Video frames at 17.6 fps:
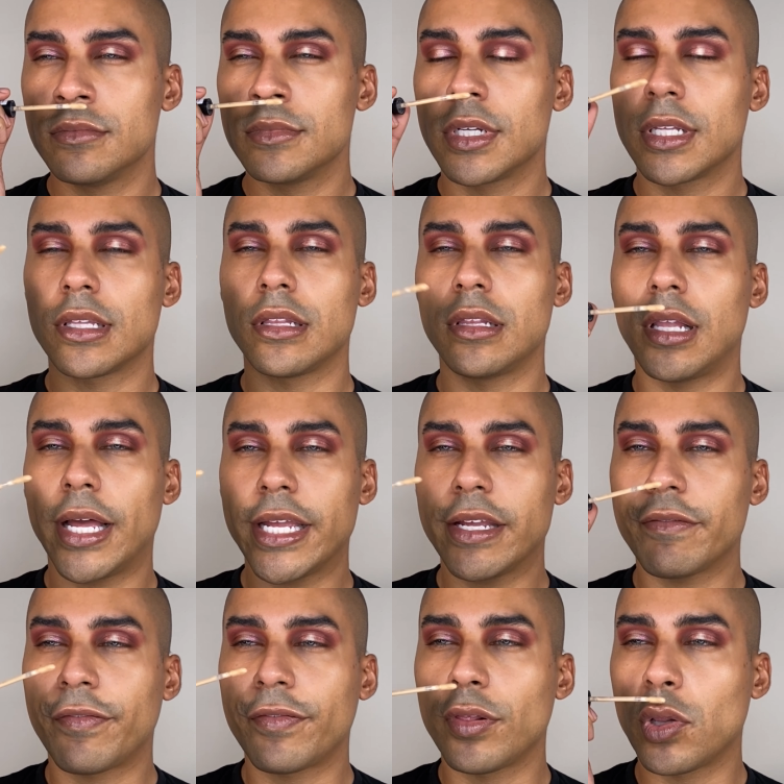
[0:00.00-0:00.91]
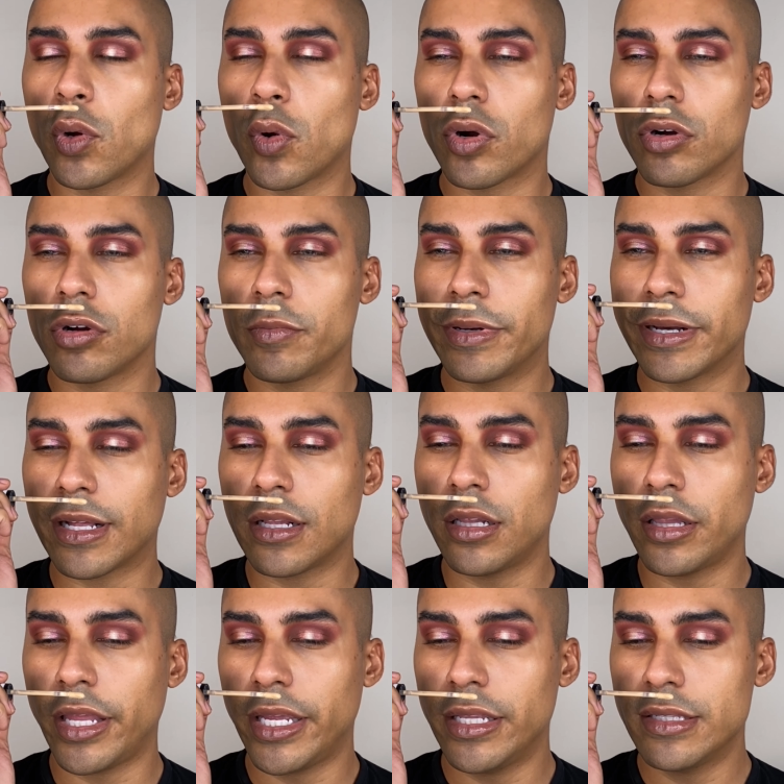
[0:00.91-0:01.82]
light floral but
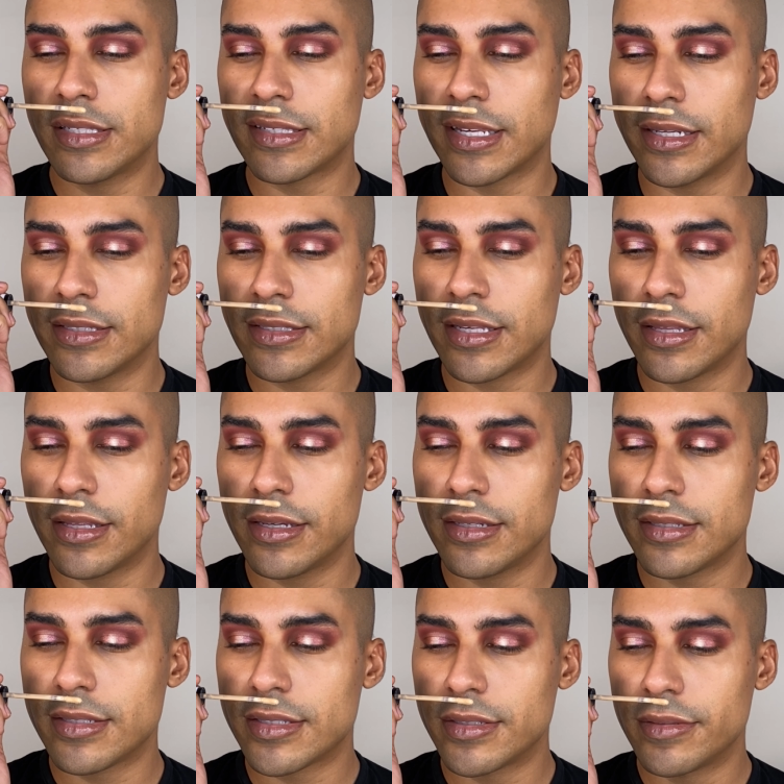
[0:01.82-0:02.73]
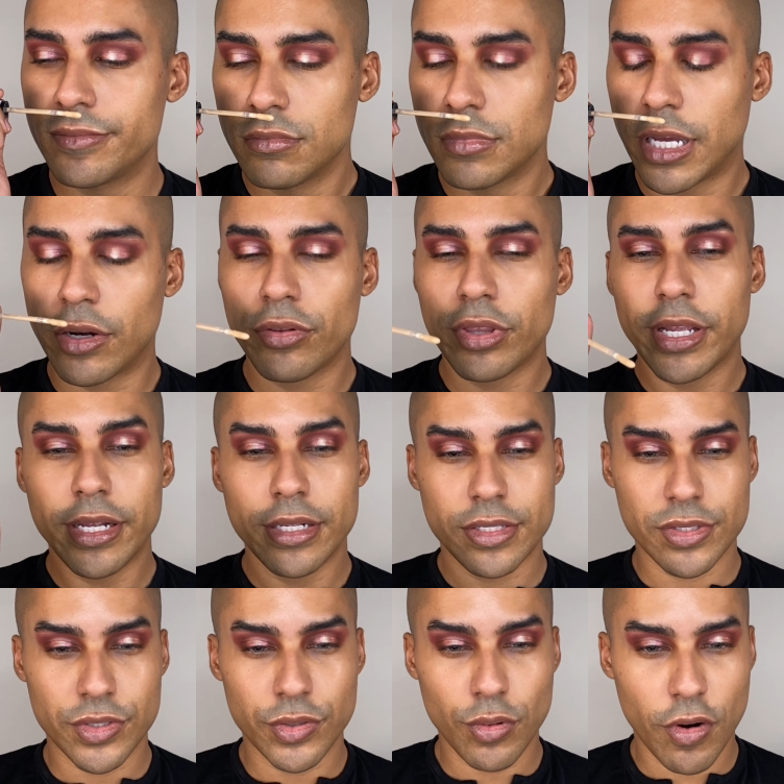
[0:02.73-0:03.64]
clean scent to this. I don't think
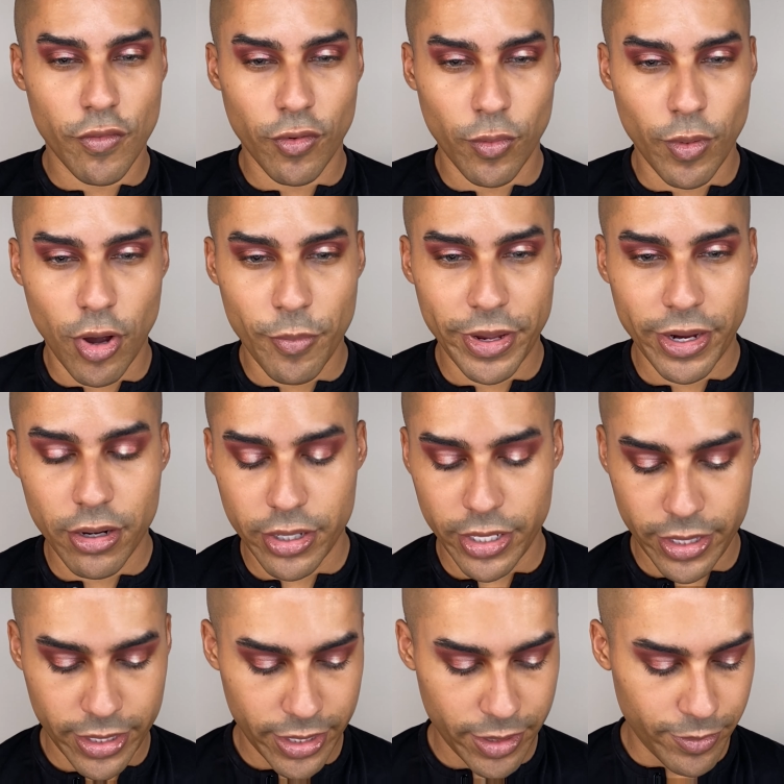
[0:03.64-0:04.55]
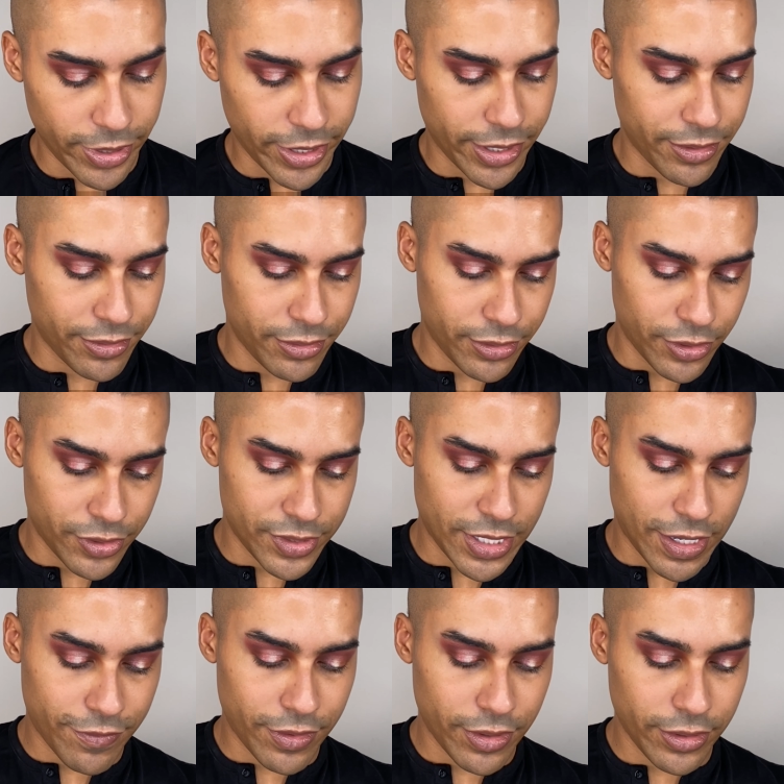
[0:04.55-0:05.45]
it's too overwhelming or anything, but there's
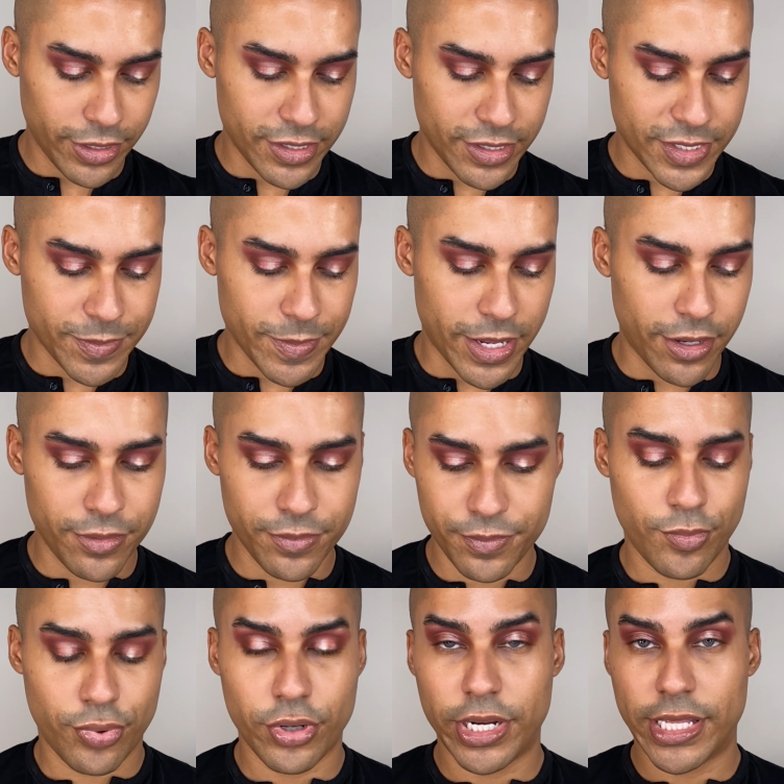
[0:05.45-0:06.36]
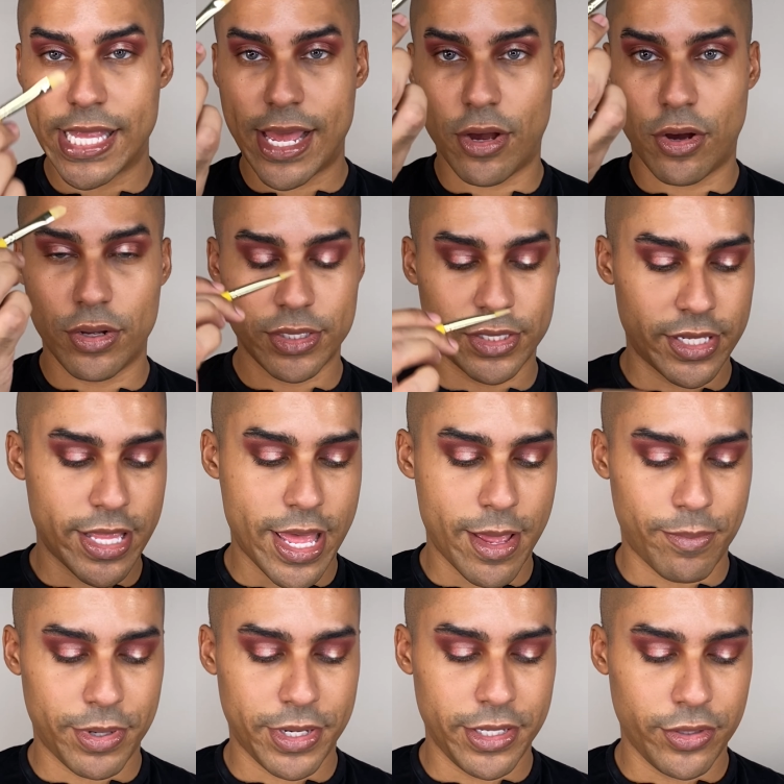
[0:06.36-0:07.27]
definitely a smell. Putting that onto
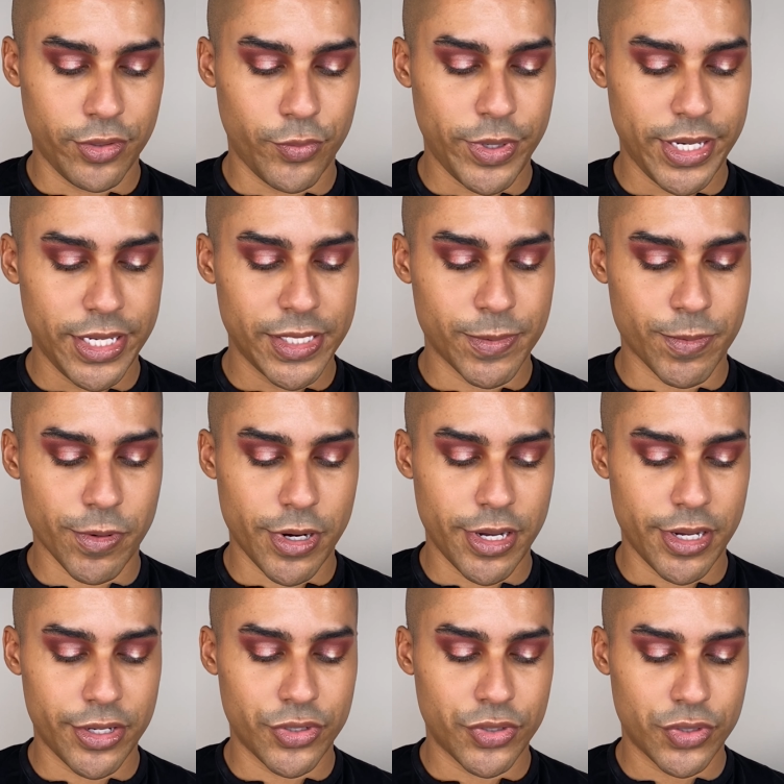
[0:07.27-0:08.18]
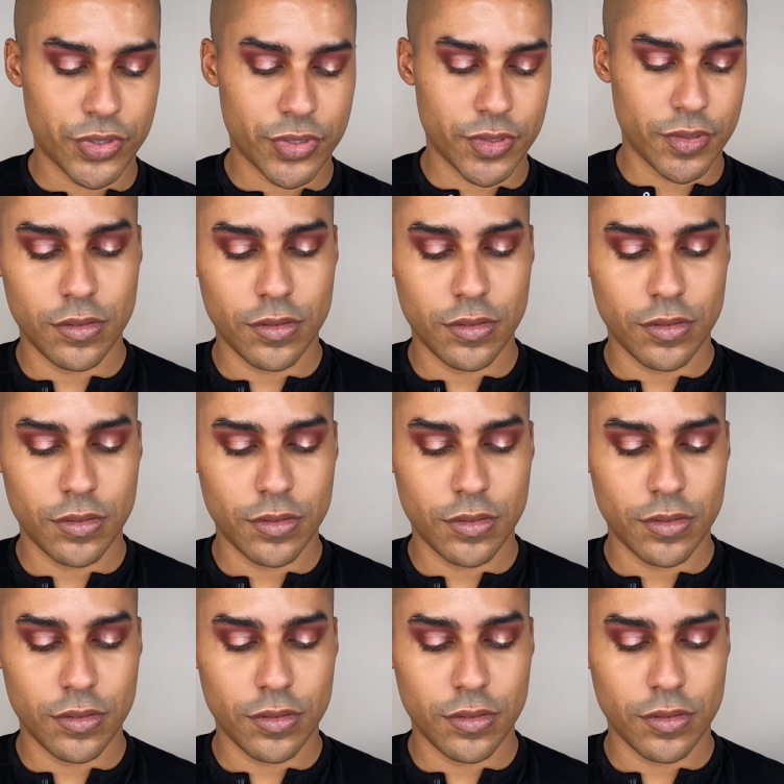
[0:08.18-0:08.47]
that P. Louise brush.